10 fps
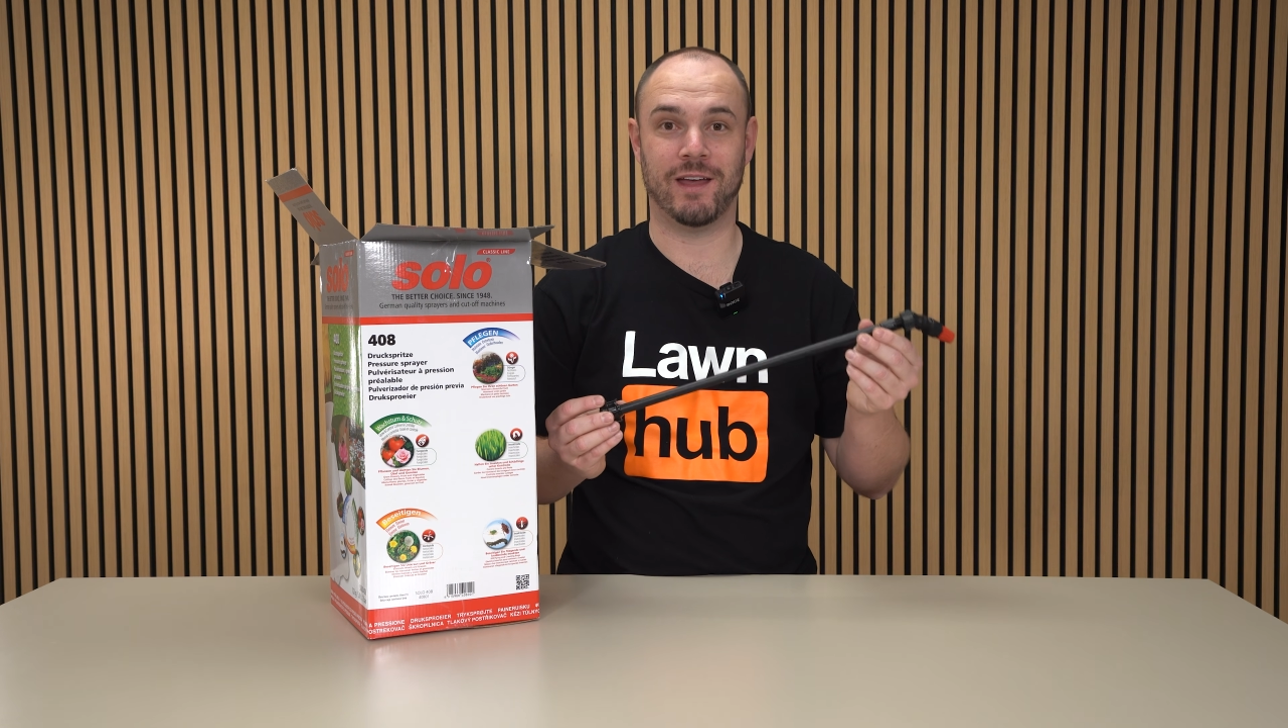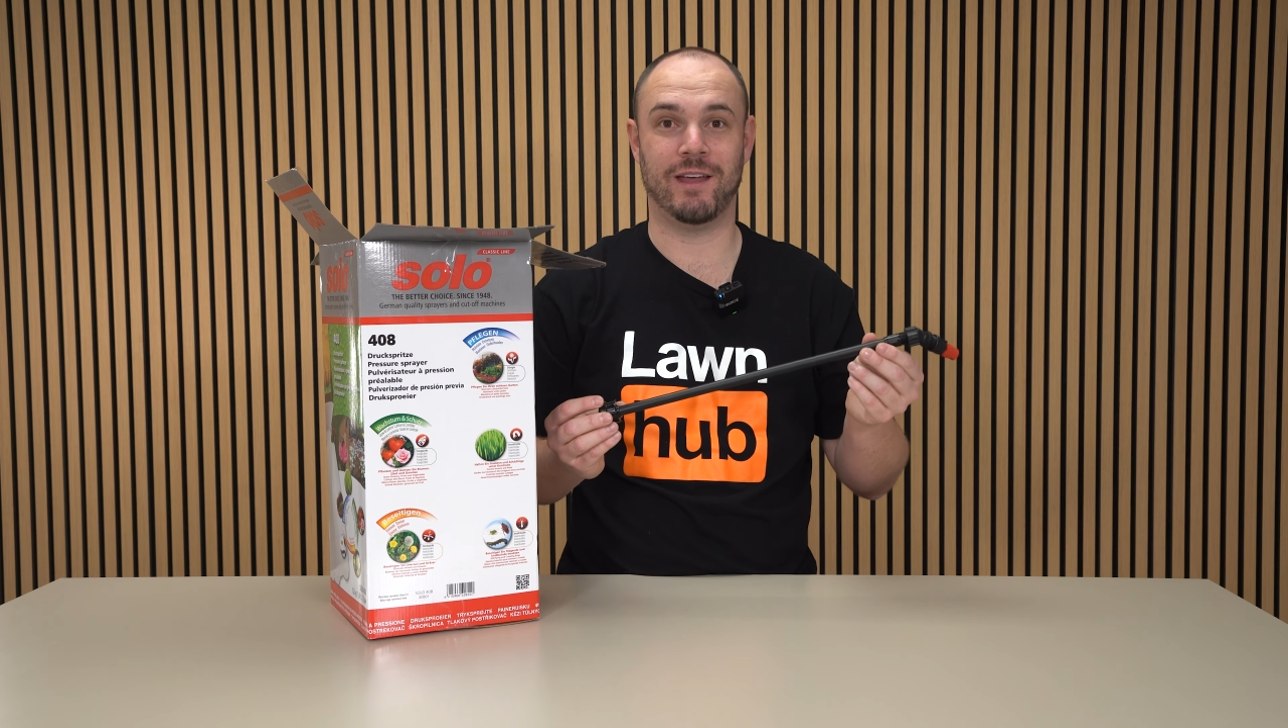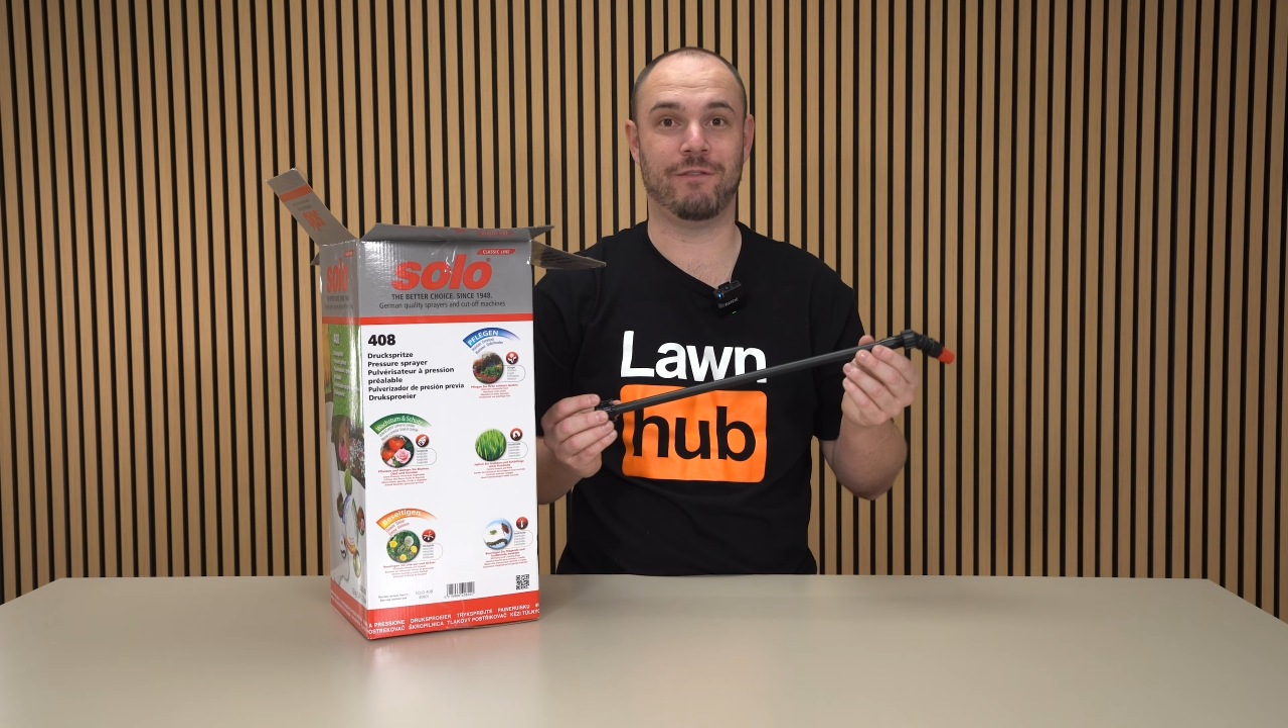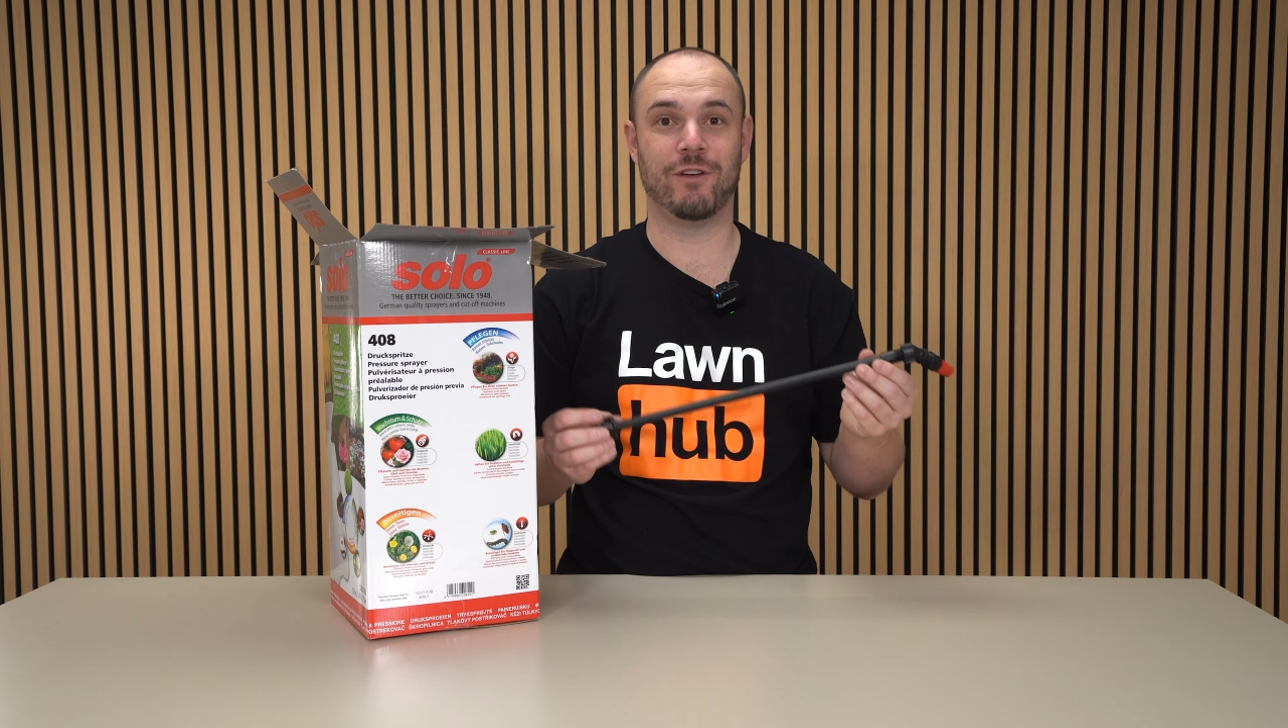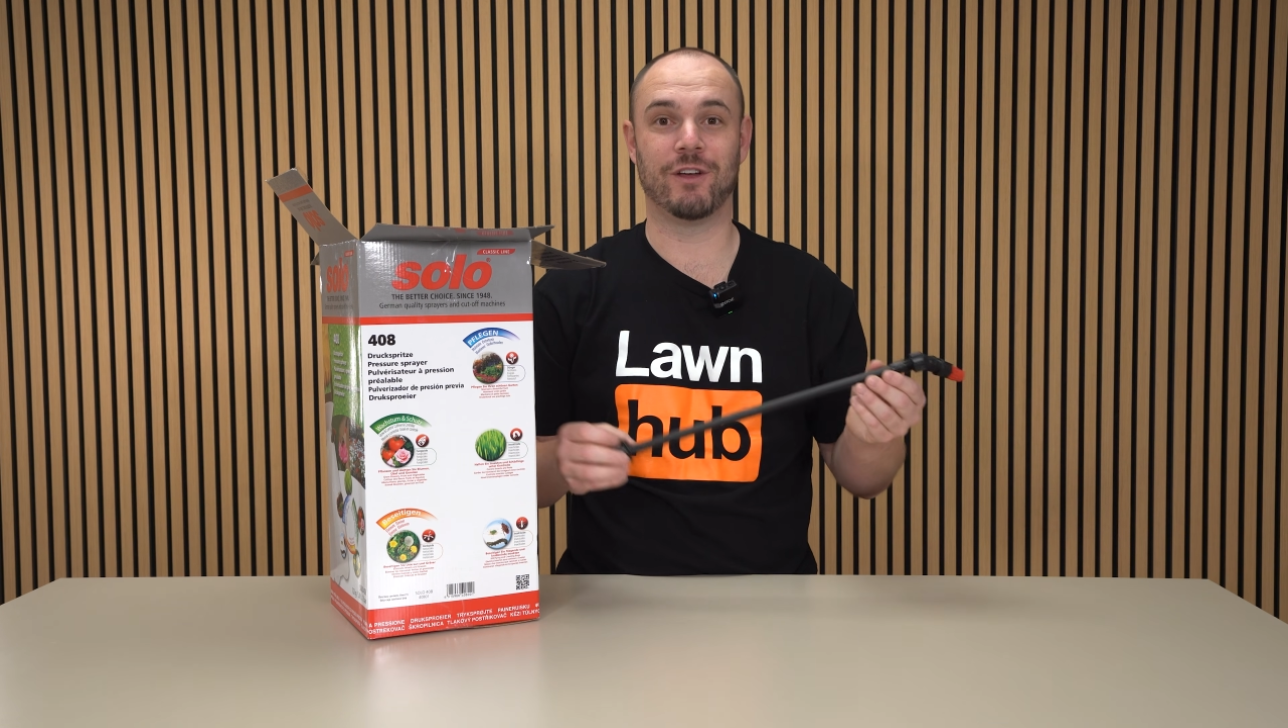
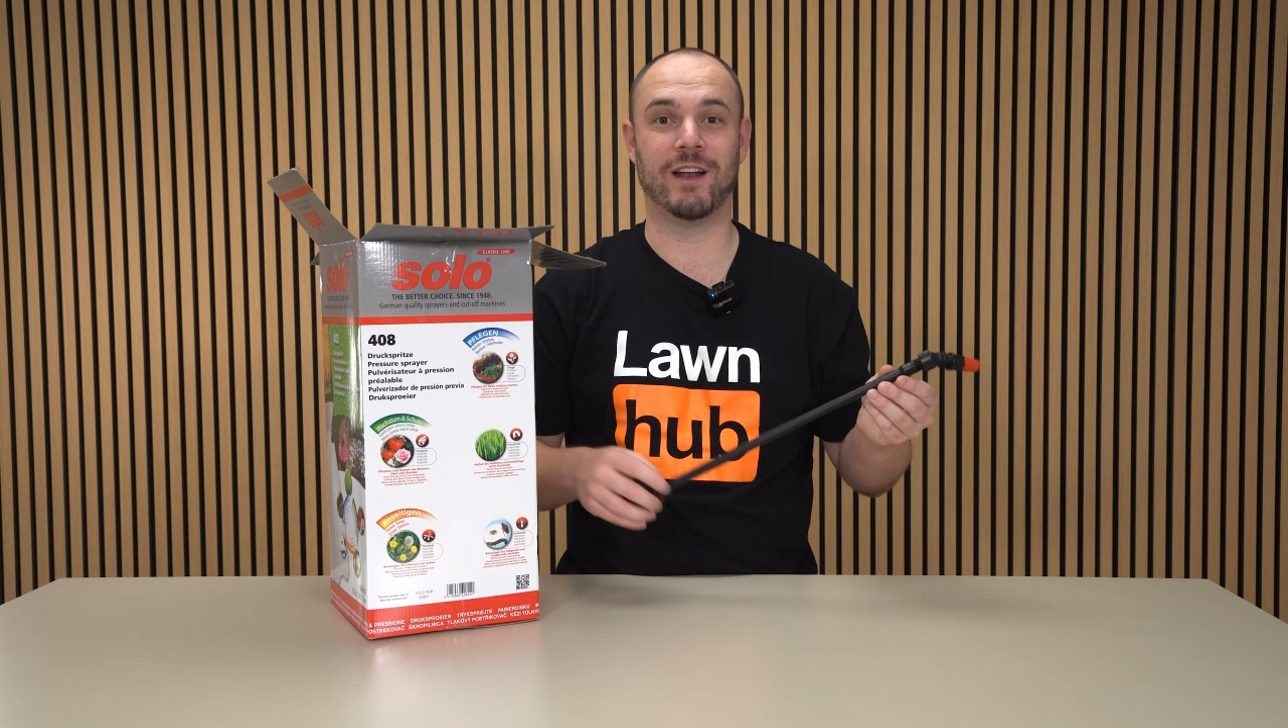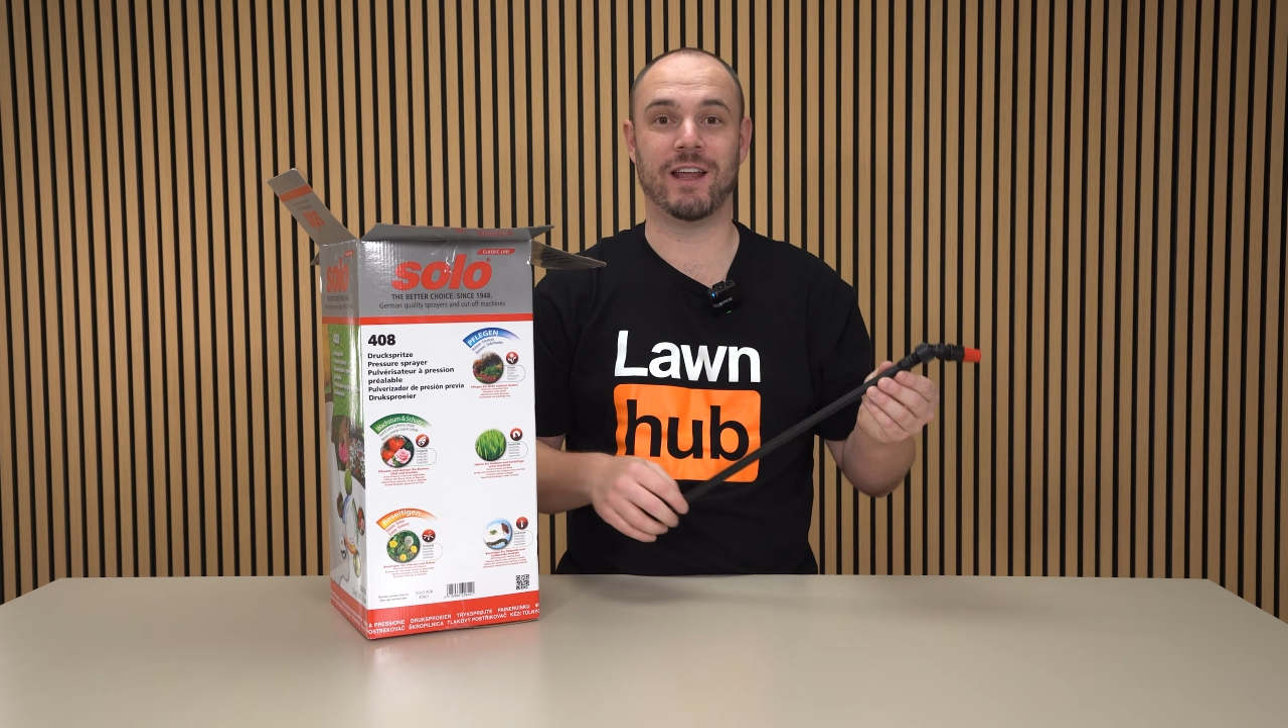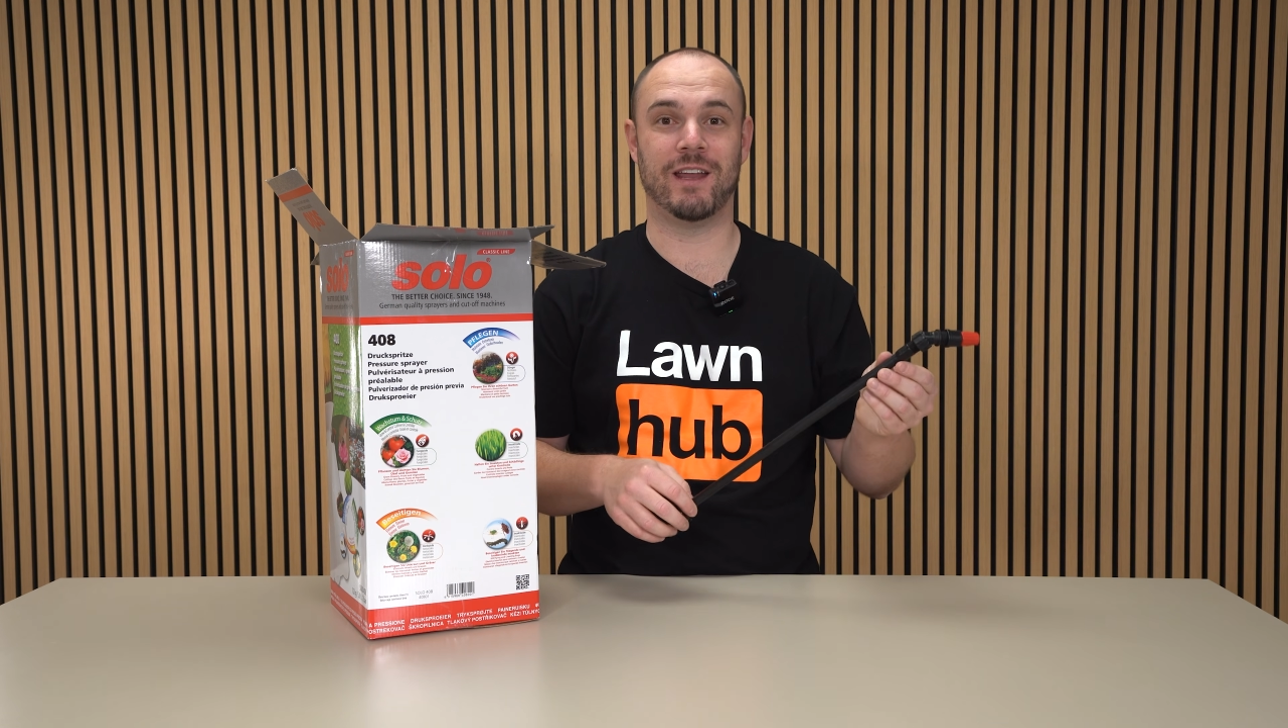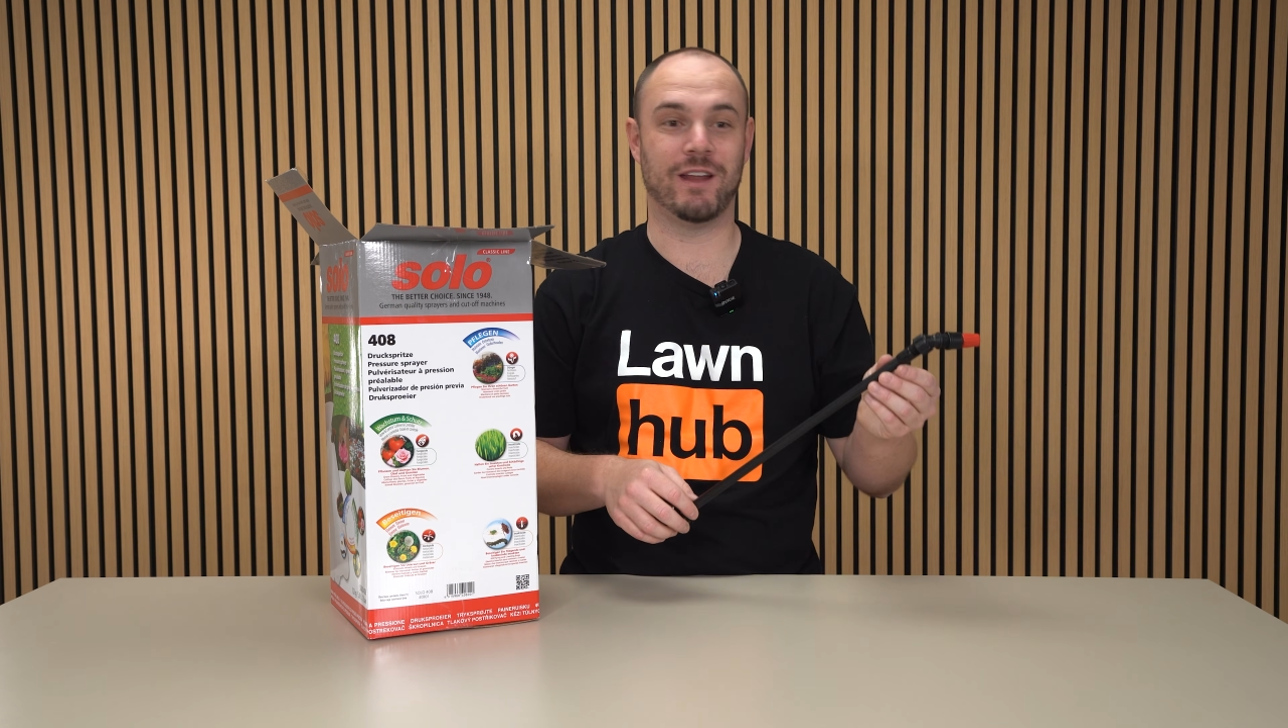if you could lead